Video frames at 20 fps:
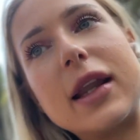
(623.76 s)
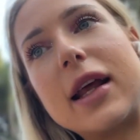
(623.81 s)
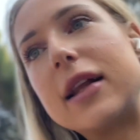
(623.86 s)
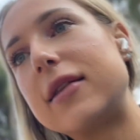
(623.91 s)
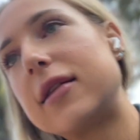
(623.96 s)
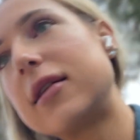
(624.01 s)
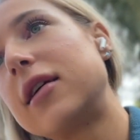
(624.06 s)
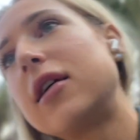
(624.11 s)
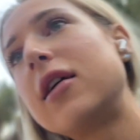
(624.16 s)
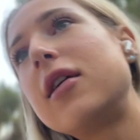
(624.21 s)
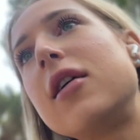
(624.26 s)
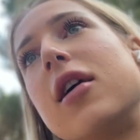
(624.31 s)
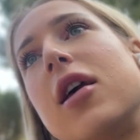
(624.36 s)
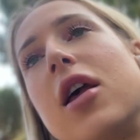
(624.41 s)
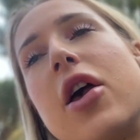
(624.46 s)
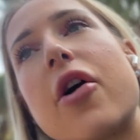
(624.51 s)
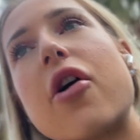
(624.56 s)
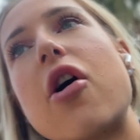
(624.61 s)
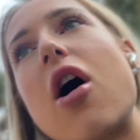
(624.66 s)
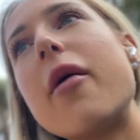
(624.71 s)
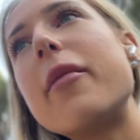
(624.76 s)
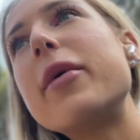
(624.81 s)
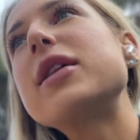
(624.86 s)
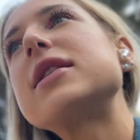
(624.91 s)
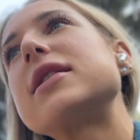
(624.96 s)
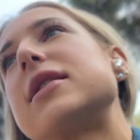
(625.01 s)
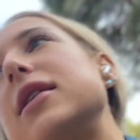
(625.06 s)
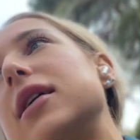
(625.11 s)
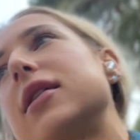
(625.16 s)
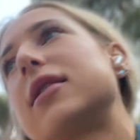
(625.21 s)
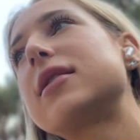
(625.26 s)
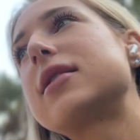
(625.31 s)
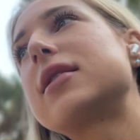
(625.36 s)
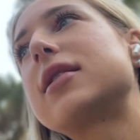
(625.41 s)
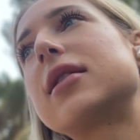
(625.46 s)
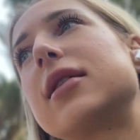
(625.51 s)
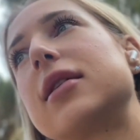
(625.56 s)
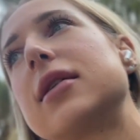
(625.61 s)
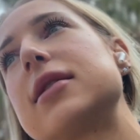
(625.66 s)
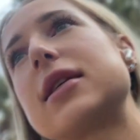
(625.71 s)
that comments, that
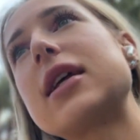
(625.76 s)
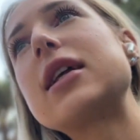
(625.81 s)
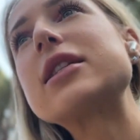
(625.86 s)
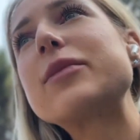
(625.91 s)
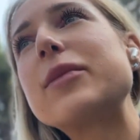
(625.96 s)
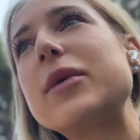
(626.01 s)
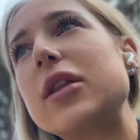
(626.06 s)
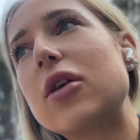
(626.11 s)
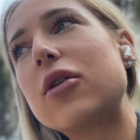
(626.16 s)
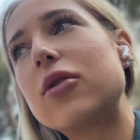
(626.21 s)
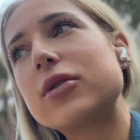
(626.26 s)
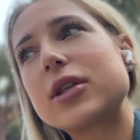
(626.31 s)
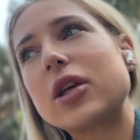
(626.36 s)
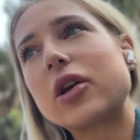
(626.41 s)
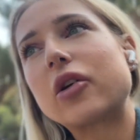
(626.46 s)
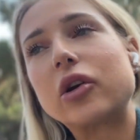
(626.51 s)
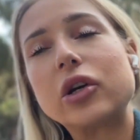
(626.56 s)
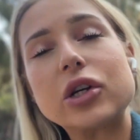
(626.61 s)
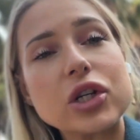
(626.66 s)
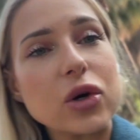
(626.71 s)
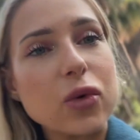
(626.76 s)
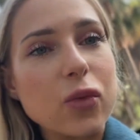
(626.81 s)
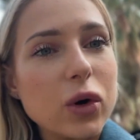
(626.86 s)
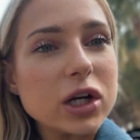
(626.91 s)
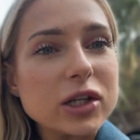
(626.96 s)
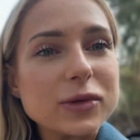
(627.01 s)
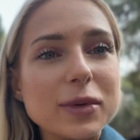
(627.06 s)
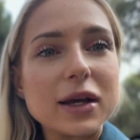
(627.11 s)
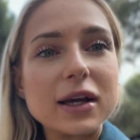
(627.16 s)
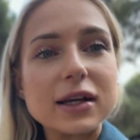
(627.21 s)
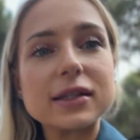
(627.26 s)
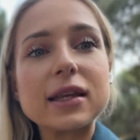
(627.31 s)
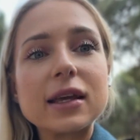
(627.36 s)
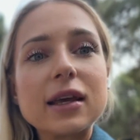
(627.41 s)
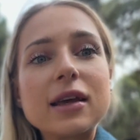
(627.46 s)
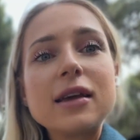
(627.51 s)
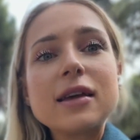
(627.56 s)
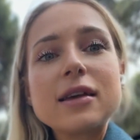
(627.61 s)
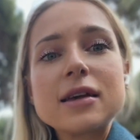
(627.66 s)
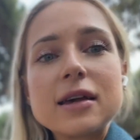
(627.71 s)
sends me those encouraging words, because
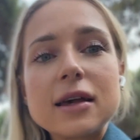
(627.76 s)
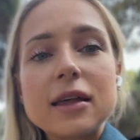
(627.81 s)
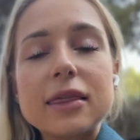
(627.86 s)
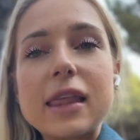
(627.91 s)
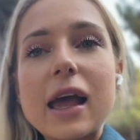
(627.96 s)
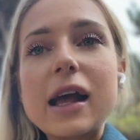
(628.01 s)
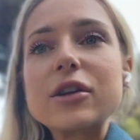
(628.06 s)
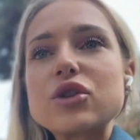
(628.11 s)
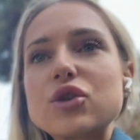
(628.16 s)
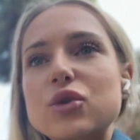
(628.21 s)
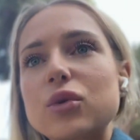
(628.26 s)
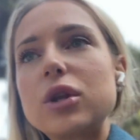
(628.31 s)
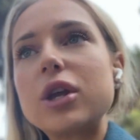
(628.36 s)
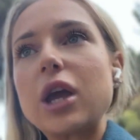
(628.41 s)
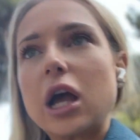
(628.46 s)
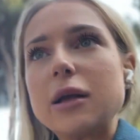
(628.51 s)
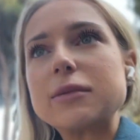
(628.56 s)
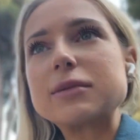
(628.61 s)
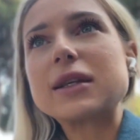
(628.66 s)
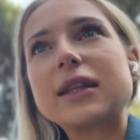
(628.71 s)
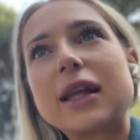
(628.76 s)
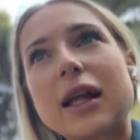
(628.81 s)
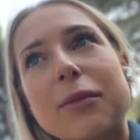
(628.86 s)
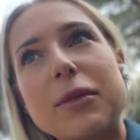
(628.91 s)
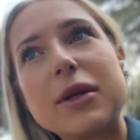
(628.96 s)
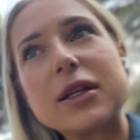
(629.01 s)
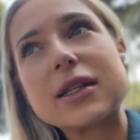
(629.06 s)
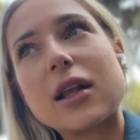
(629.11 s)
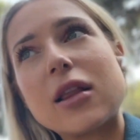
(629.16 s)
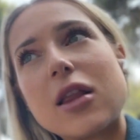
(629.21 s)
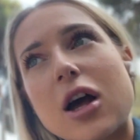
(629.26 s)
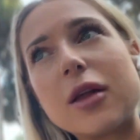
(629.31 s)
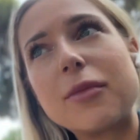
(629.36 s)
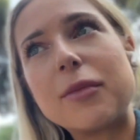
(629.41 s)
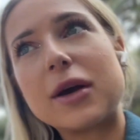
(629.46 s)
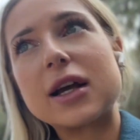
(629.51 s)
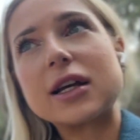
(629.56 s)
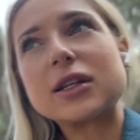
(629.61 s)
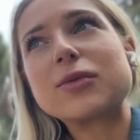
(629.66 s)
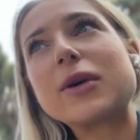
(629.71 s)
that truly helps and that means a lot.
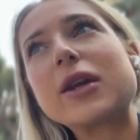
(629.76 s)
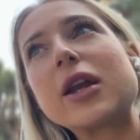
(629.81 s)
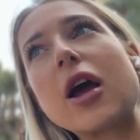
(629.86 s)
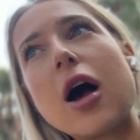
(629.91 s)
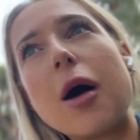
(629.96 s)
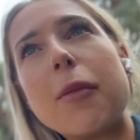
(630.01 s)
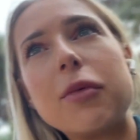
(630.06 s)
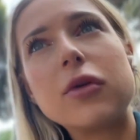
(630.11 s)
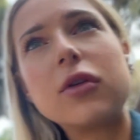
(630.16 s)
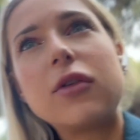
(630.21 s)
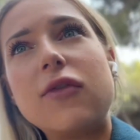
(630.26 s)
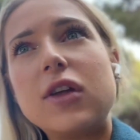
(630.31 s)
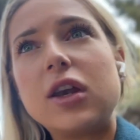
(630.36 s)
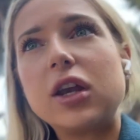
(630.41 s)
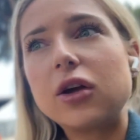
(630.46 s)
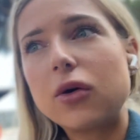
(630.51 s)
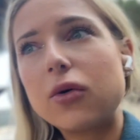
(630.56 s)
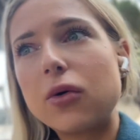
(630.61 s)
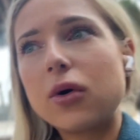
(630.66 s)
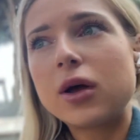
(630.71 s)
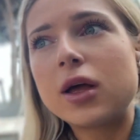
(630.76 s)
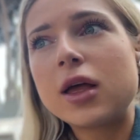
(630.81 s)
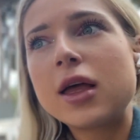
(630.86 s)
Because when I upload video